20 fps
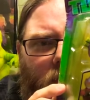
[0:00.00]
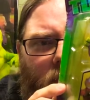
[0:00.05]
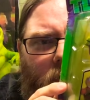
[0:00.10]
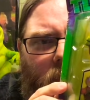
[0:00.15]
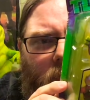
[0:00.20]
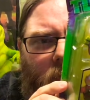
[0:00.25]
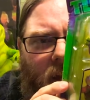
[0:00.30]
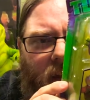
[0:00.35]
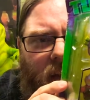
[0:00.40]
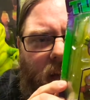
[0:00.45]

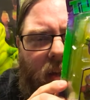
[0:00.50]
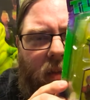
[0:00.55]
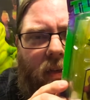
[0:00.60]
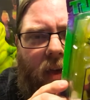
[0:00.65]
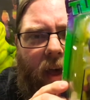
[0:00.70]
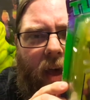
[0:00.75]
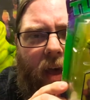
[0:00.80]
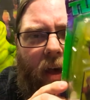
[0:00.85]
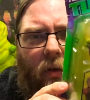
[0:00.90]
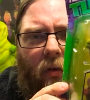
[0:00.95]
Mikey
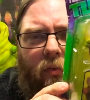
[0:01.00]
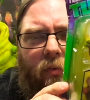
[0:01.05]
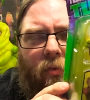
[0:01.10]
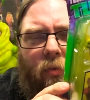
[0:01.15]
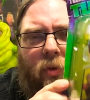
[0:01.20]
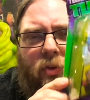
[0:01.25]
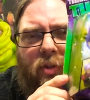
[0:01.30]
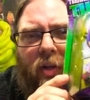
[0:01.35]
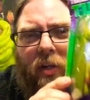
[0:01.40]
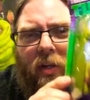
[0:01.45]
the Elf,
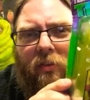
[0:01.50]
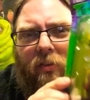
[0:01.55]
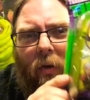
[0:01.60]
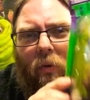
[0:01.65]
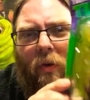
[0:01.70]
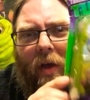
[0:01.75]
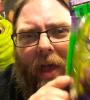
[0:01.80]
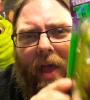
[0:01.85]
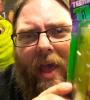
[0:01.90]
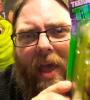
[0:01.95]
which I
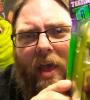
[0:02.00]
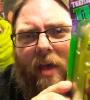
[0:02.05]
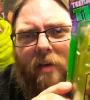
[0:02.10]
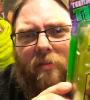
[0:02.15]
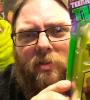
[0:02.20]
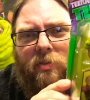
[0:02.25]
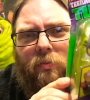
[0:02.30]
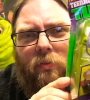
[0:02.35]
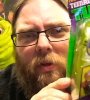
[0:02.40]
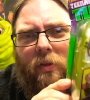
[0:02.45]
don't have.
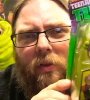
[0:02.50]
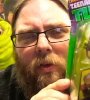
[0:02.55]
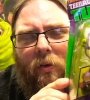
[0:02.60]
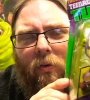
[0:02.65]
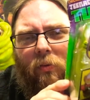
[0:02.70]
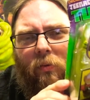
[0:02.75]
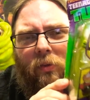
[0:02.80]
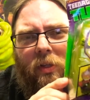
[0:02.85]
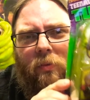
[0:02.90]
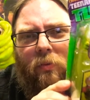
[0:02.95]
It's one of the
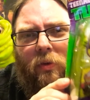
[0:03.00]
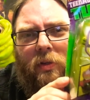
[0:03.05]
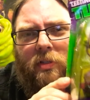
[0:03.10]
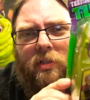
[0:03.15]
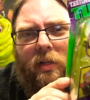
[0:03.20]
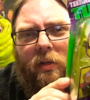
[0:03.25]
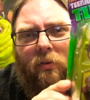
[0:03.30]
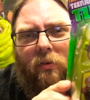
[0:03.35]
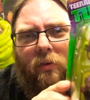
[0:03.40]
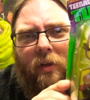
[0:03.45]
only ones
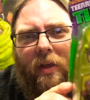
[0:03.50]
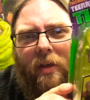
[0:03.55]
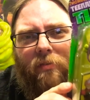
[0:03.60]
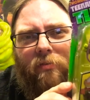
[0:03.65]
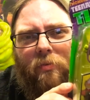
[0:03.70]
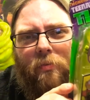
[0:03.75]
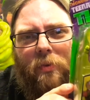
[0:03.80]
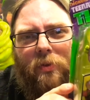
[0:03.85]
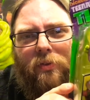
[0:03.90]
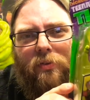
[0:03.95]
I don't have
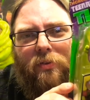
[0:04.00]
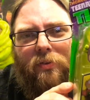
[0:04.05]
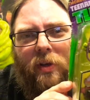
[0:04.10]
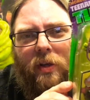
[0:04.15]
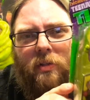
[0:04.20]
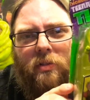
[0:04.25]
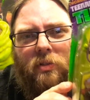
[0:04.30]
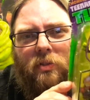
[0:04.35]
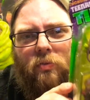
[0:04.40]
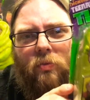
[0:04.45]
from the
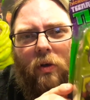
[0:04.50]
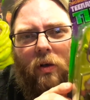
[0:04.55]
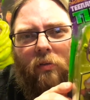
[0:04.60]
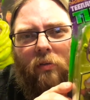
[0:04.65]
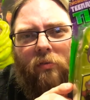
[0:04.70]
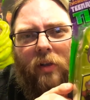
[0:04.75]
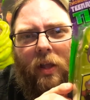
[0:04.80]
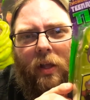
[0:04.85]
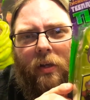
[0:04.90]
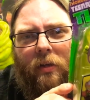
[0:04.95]

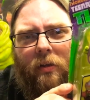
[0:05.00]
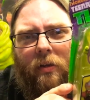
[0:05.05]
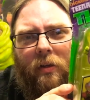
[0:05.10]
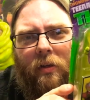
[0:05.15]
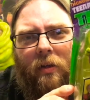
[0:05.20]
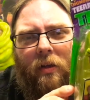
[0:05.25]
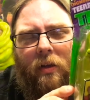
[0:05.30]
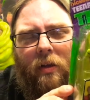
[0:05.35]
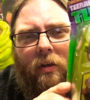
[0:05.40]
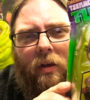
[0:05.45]
2012 line,
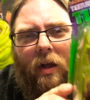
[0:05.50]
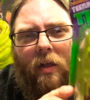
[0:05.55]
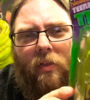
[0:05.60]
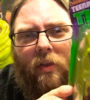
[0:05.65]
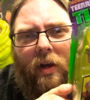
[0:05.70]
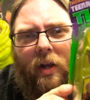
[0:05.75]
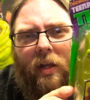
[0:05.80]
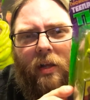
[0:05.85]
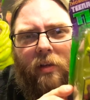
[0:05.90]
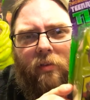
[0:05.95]
now
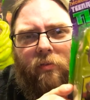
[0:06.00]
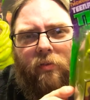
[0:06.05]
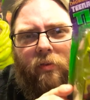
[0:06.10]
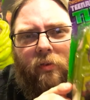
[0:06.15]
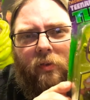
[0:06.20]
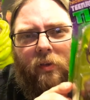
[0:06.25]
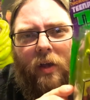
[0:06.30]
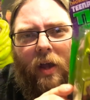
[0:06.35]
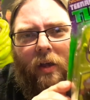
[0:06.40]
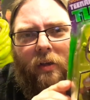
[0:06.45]
that I have
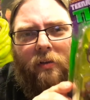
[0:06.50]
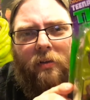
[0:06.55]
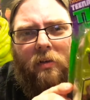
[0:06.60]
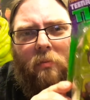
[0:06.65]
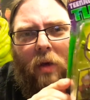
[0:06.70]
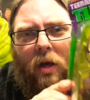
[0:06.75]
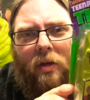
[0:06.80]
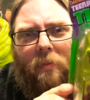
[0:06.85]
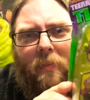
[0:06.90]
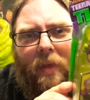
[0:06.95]
gotten a
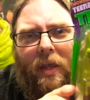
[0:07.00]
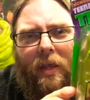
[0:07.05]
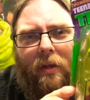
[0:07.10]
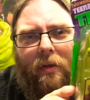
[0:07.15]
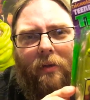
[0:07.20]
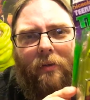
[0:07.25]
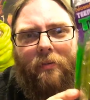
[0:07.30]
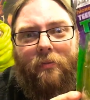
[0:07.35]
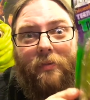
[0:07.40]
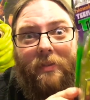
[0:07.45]

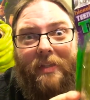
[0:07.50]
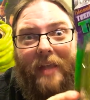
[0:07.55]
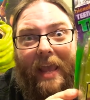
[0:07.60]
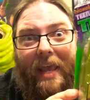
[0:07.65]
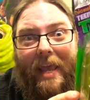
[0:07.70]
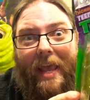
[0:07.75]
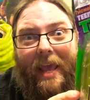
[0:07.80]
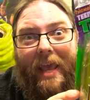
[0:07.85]
Muckman. Yeah.